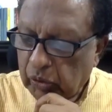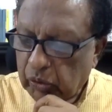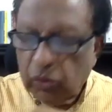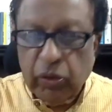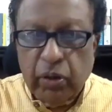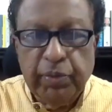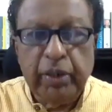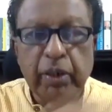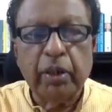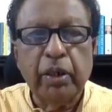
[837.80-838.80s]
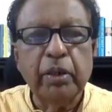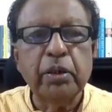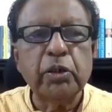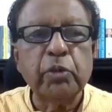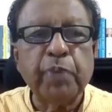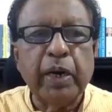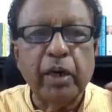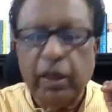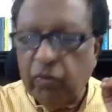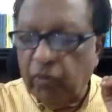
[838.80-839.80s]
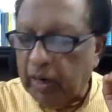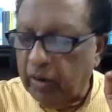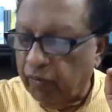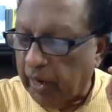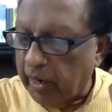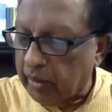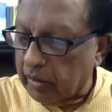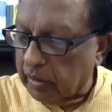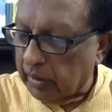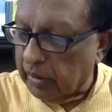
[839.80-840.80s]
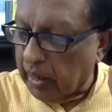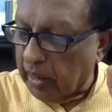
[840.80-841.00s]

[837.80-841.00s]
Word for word: So immediately this spread like wildfire in the